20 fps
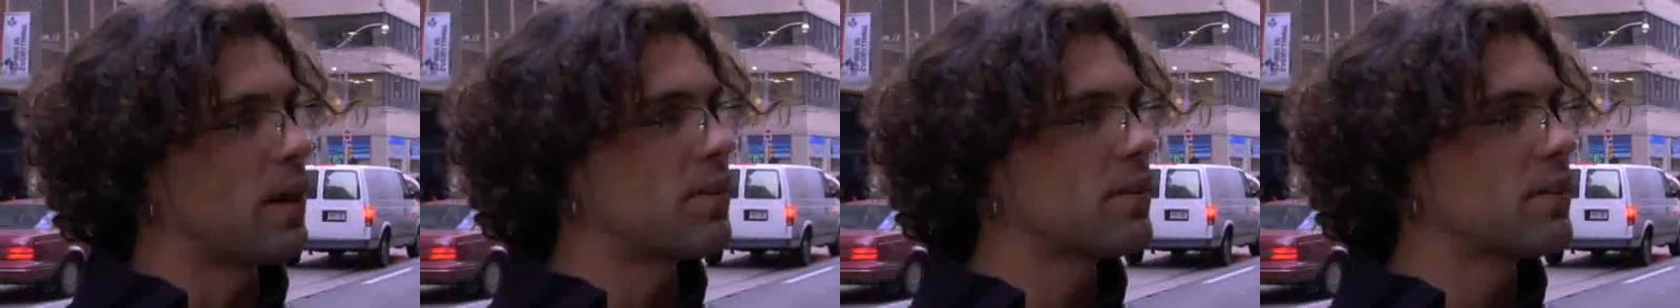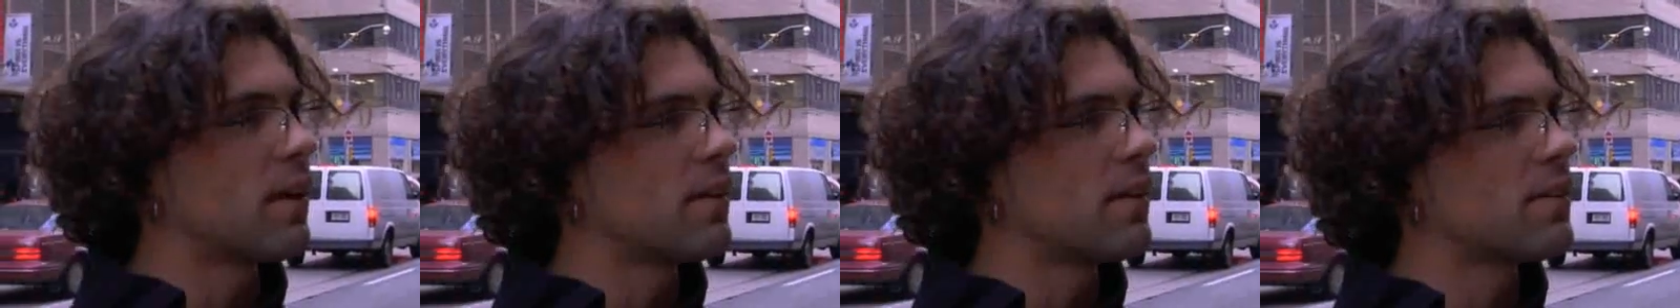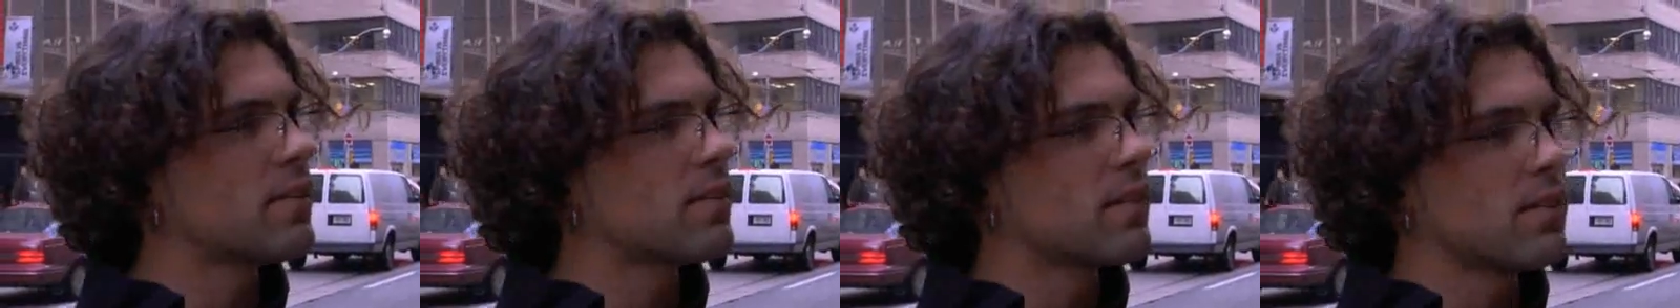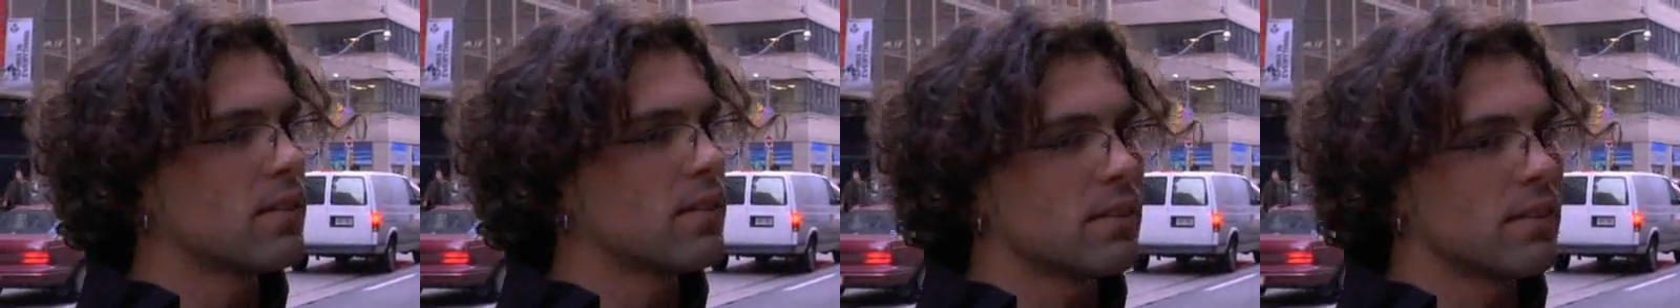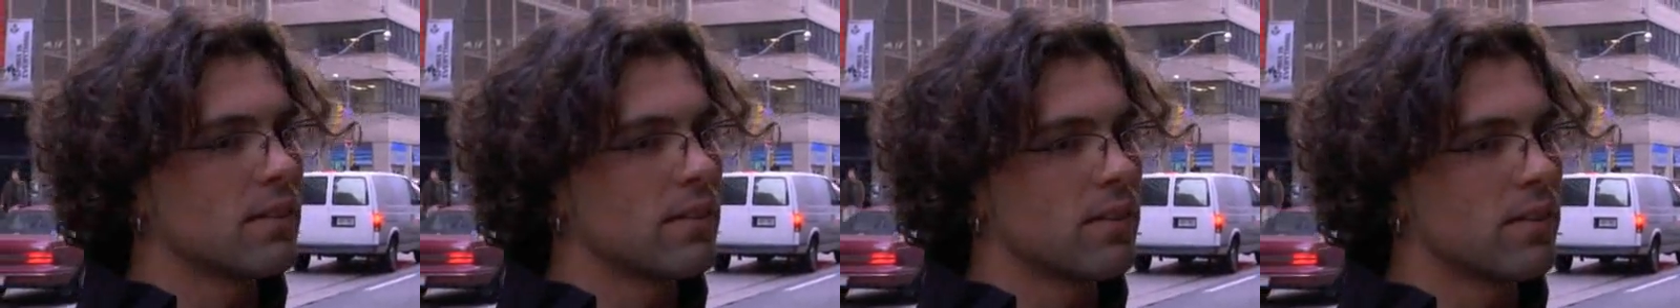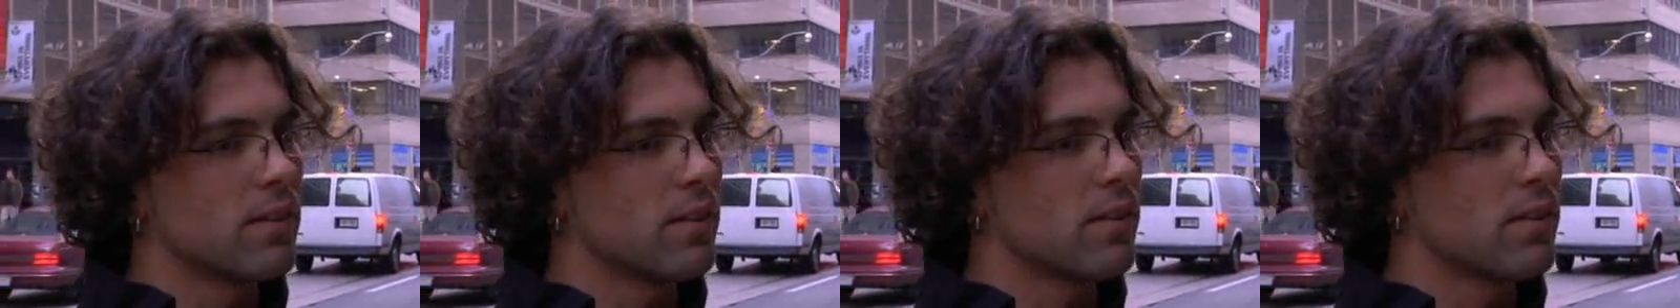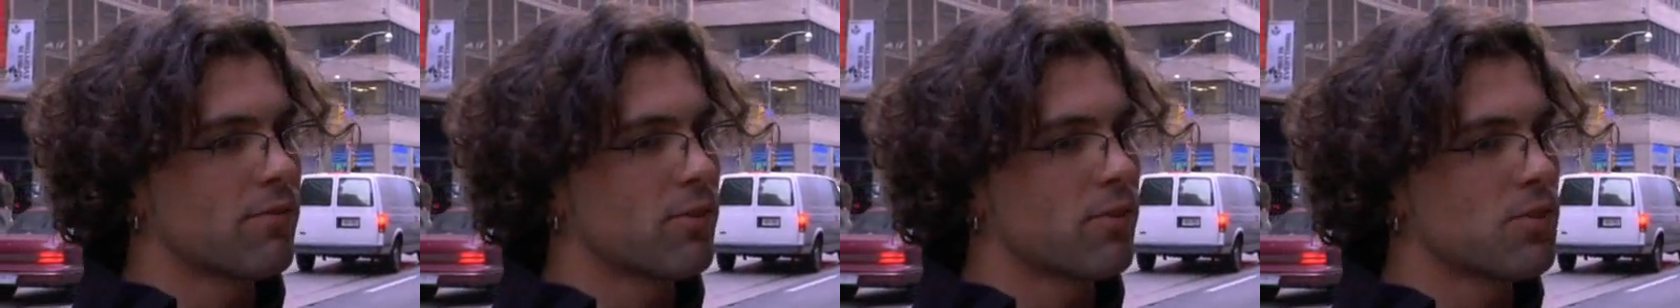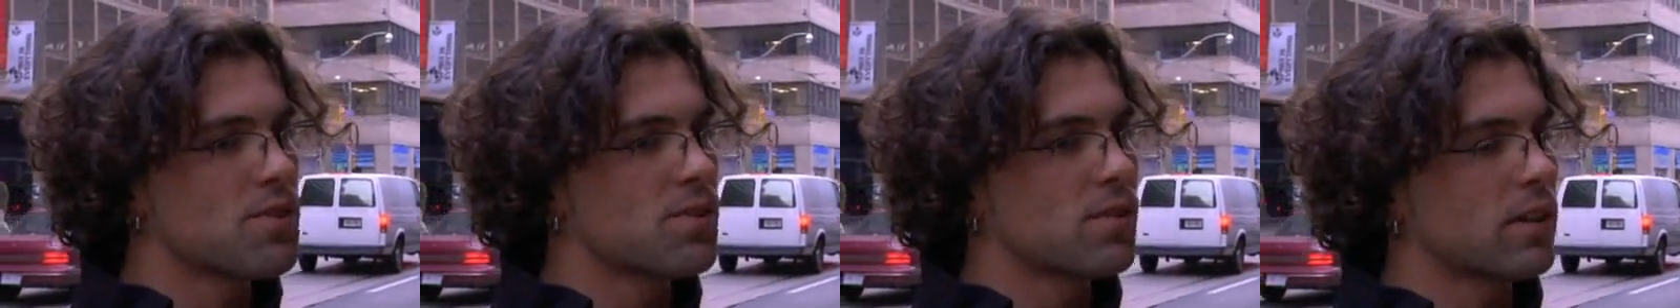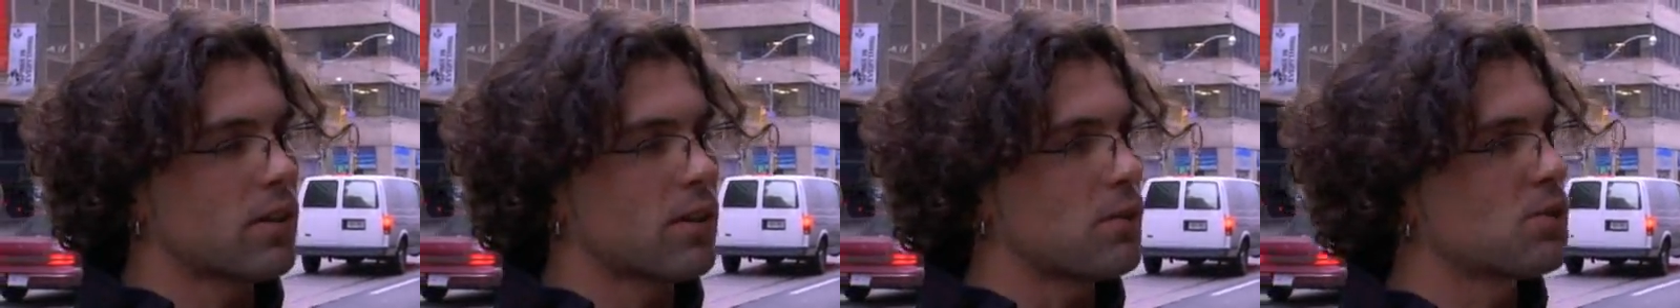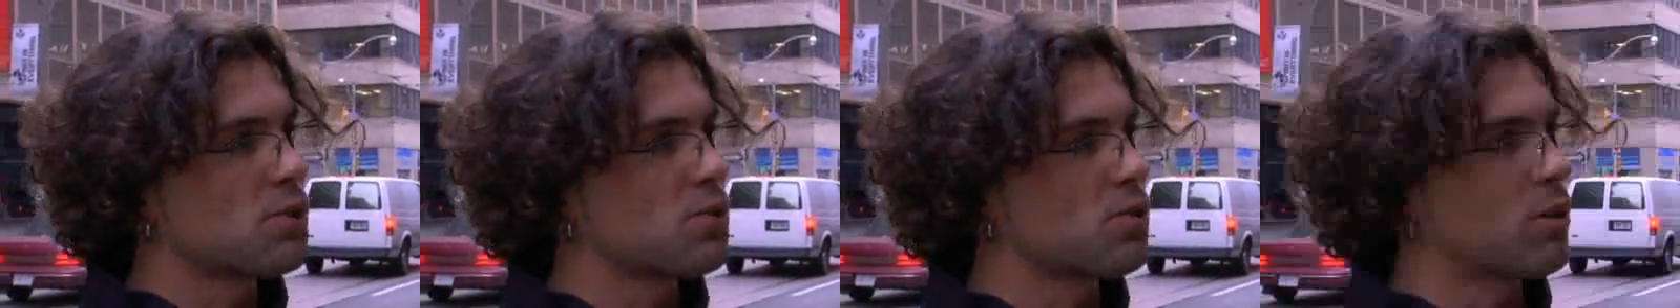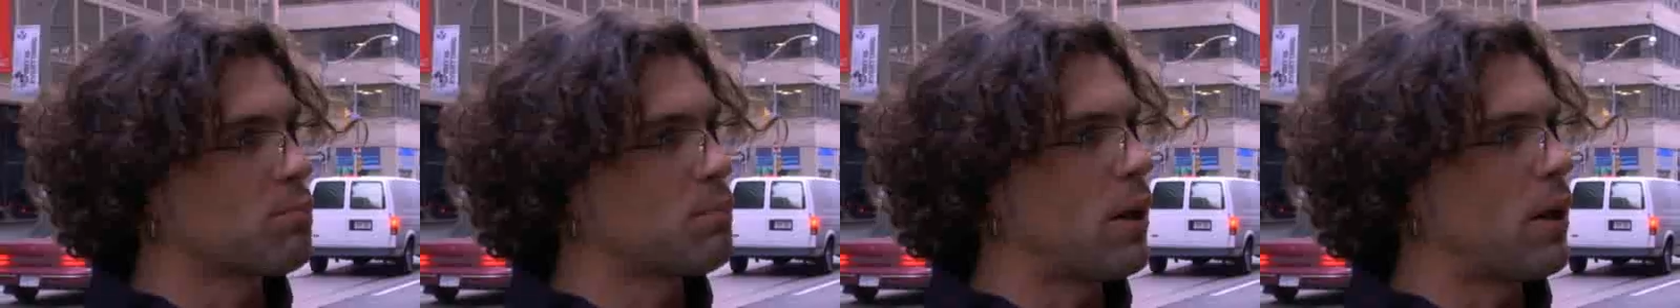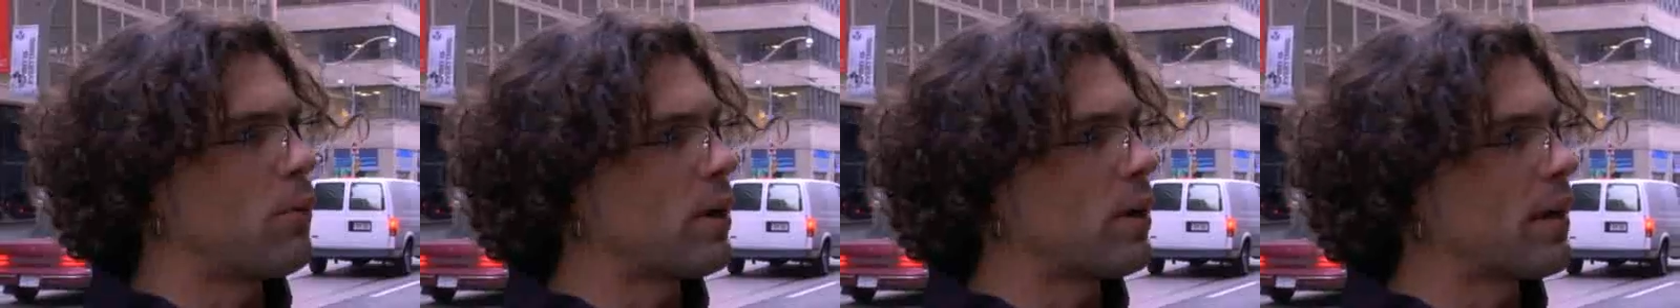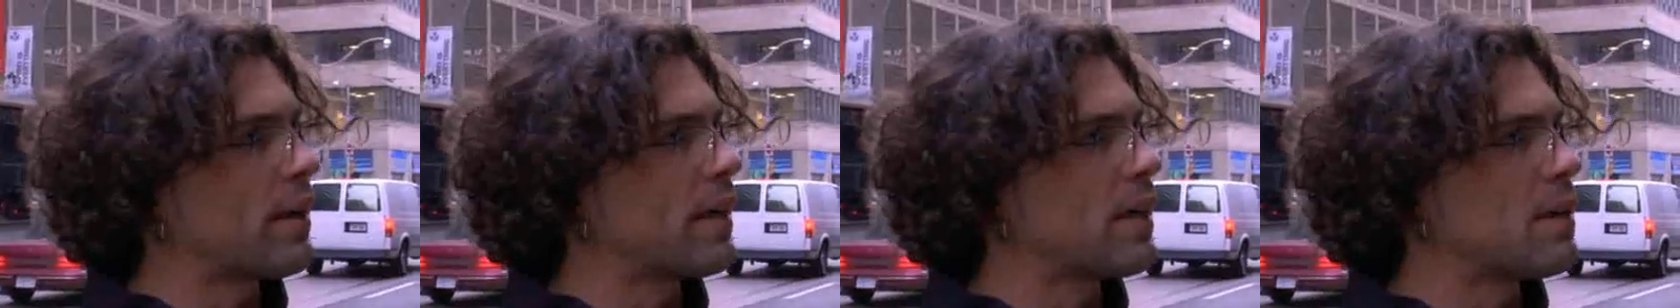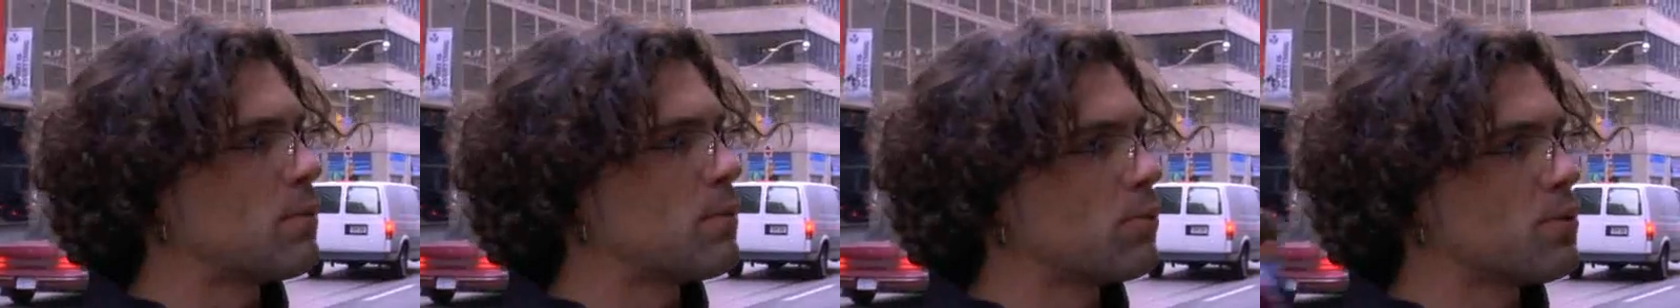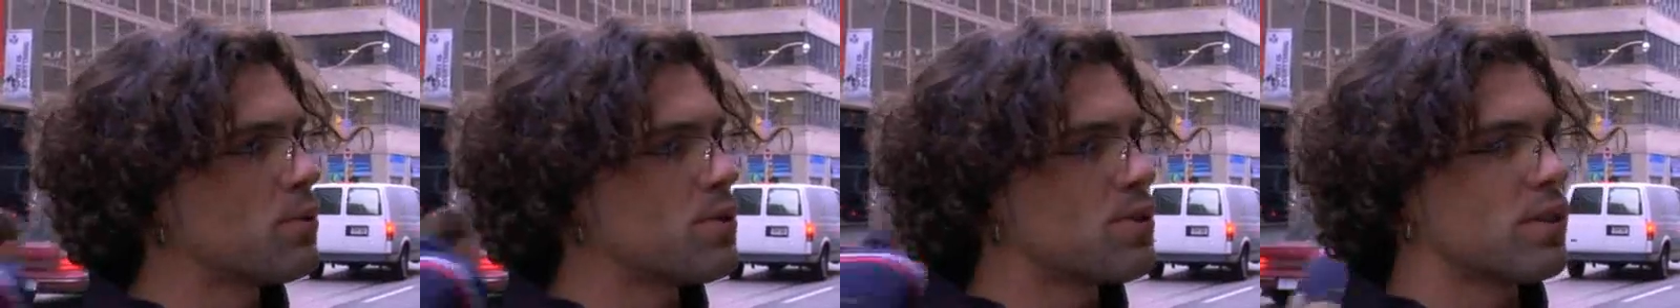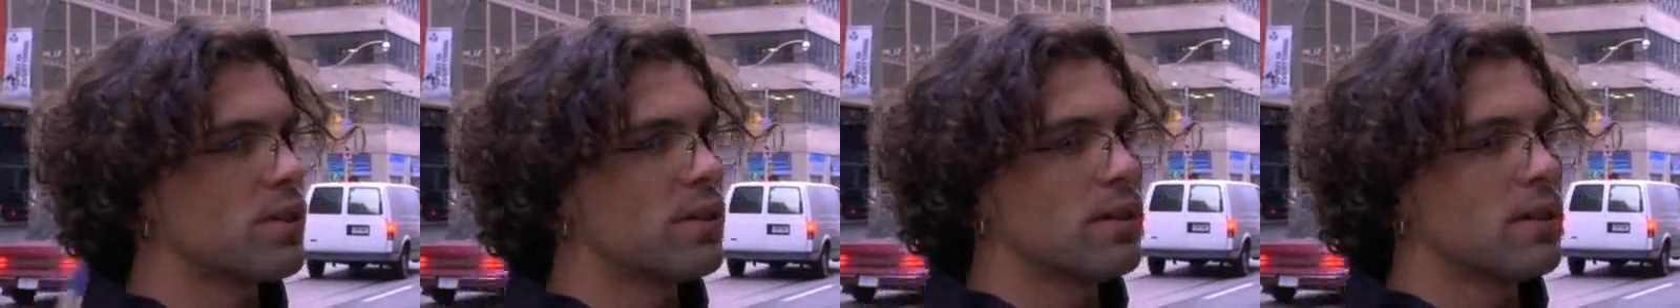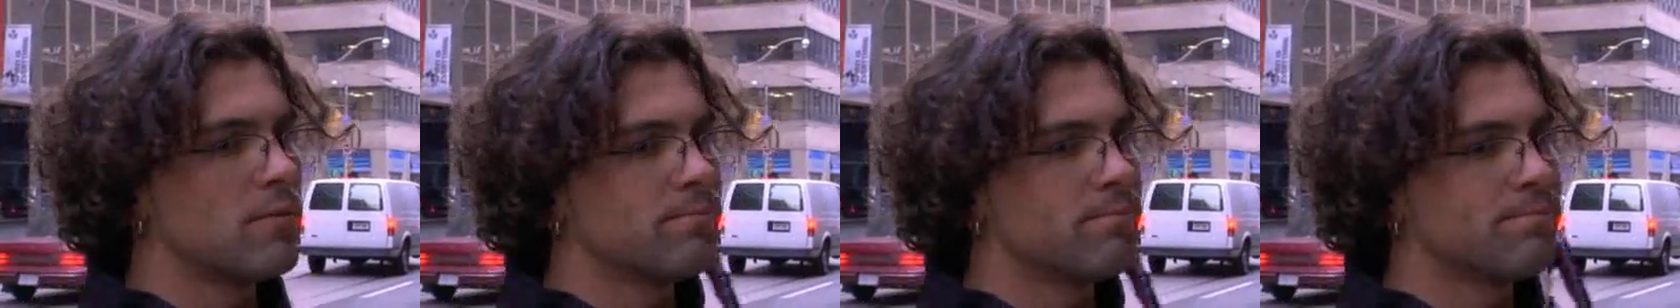I think the first thing I was struck by when I came in was they